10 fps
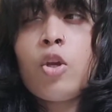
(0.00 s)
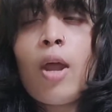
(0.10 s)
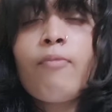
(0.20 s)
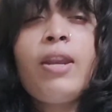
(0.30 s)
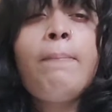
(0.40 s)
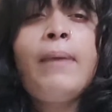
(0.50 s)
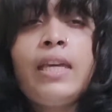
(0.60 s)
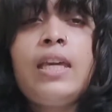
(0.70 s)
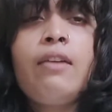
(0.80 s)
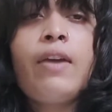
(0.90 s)
very
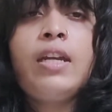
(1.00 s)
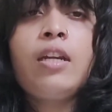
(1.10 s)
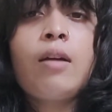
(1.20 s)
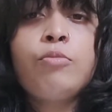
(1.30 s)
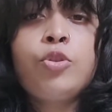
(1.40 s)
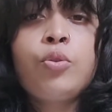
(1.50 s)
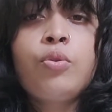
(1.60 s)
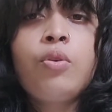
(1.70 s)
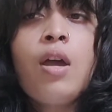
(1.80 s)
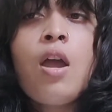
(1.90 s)
picky when it comes
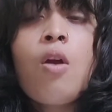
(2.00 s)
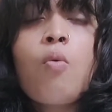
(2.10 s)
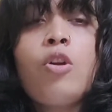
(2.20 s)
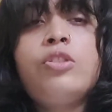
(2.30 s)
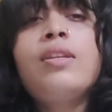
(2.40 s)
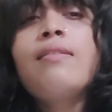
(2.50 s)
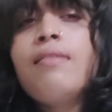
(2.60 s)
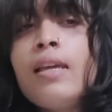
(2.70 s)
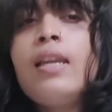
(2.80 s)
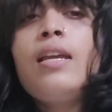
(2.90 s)
to watching
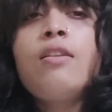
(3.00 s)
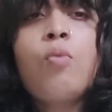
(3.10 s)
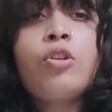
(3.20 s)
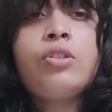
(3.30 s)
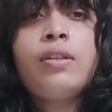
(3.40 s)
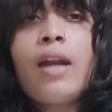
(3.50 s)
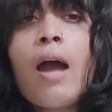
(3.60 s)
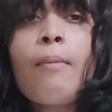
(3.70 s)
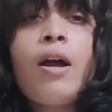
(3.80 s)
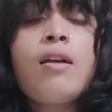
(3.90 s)
series, watching
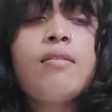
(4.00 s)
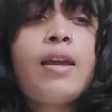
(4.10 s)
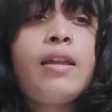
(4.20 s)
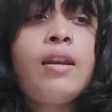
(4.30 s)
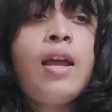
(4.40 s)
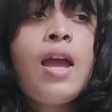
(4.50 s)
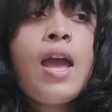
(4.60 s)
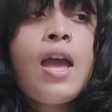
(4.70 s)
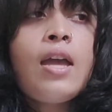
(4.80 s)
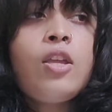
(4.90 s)
dramas, and
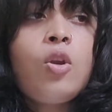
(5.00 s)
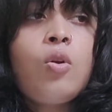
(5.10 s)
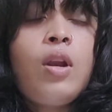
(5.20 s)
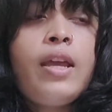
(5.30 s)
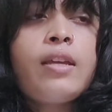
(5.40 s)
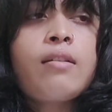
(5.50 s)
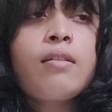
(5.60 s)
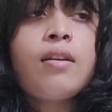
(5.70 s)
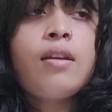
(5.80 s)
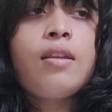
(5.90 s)
you know, like,
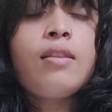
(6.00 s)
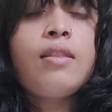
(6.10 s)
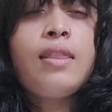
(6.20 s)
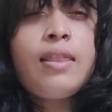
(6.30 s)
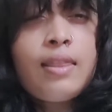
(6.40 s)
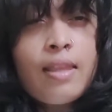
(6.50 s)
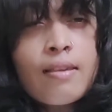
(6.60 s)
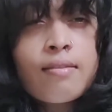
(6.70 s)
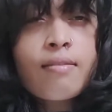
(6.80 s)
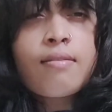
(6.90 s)

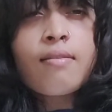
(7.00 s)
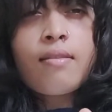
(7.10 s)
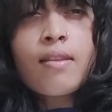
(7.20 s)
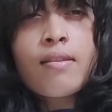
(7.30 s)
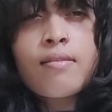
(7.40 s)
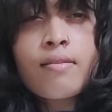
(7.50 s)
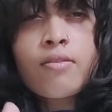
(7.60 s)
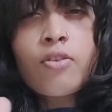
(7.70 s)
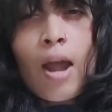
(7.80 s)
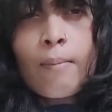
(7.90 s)

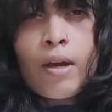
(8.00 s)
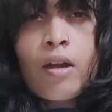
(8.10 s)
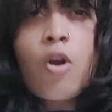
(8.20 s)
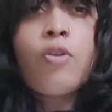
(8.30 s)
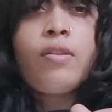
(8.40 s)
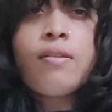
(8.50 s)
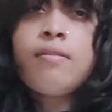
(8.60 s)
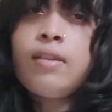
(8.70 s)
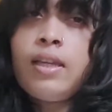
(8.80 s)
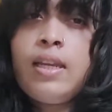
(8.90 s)
this drama or this
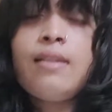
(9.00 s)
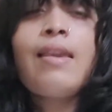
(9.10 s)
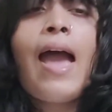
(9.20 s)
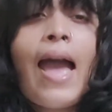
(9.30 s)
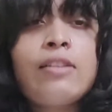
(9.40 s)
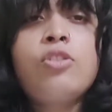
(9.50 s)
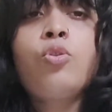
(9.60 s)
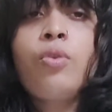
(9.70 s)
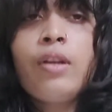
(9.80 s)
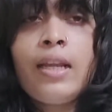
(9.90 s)
series has
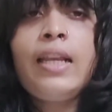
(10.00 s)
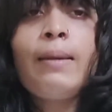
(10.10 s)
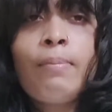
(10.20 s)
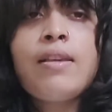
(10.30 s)
to really be